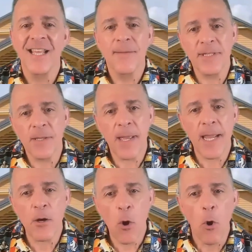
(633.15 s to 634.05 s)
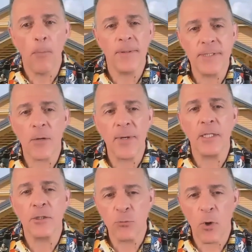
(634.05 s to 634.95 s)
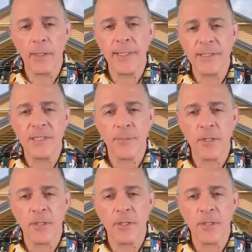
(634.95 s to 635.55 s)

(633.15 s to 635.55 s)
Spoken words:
but the main hope is that we can draw in some